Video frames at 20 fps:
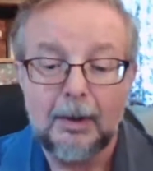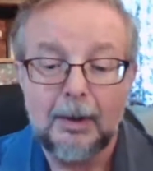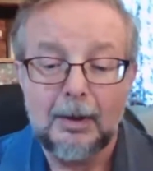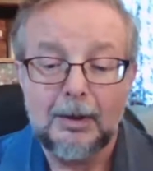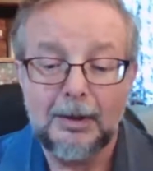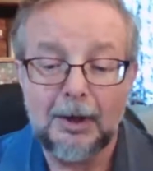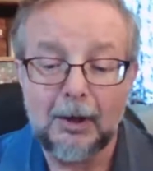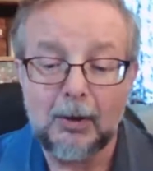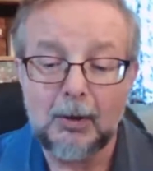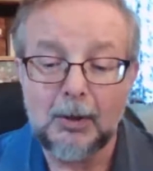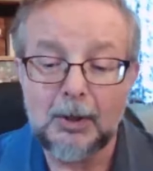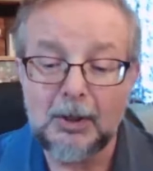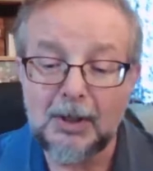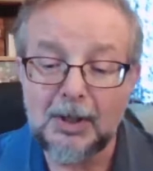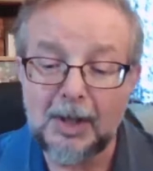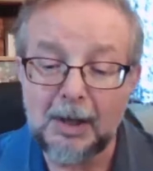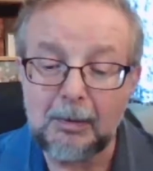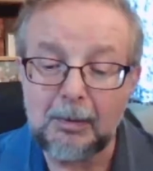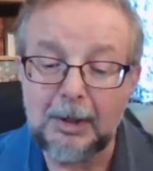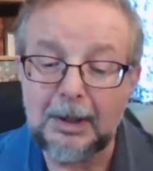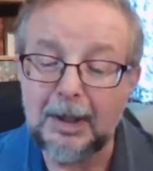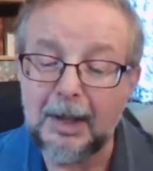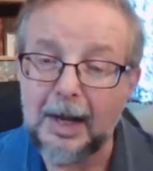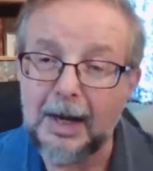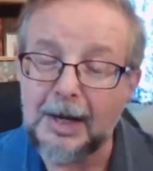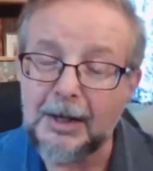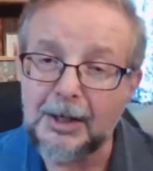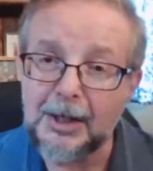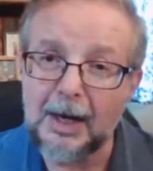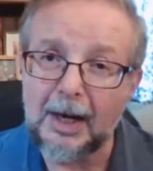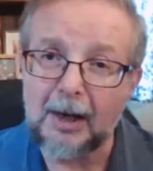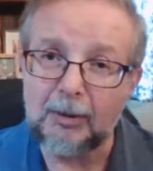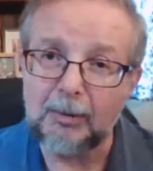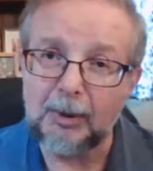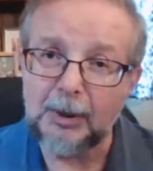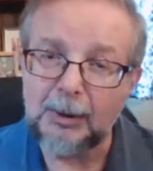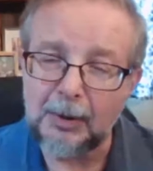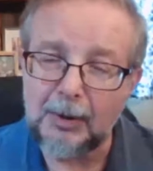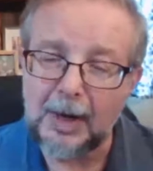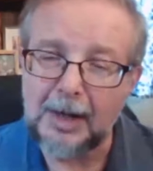no, instead we lash out. We
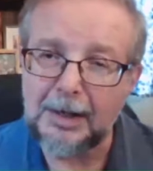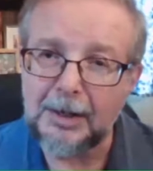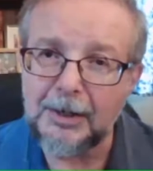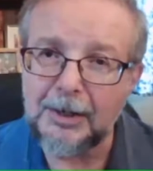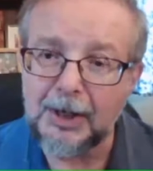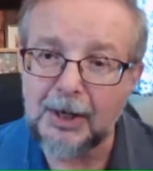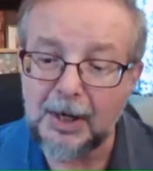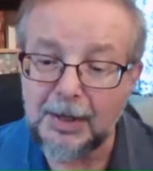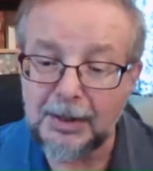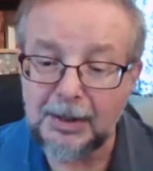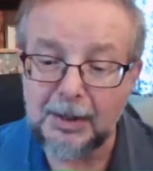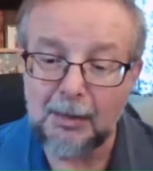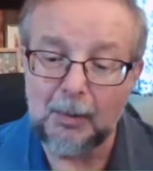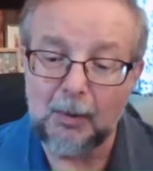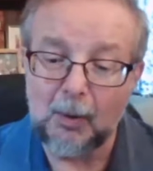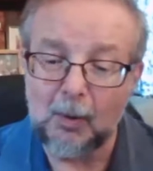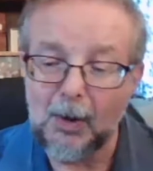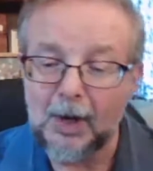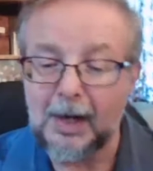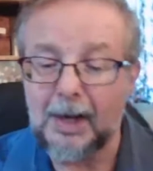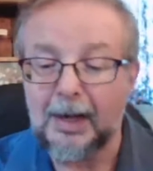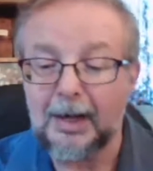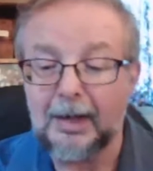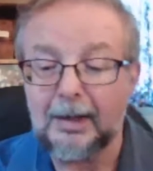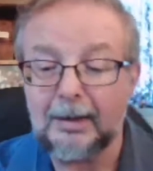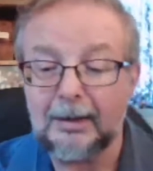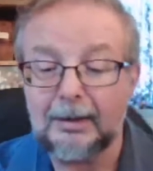try to chase them away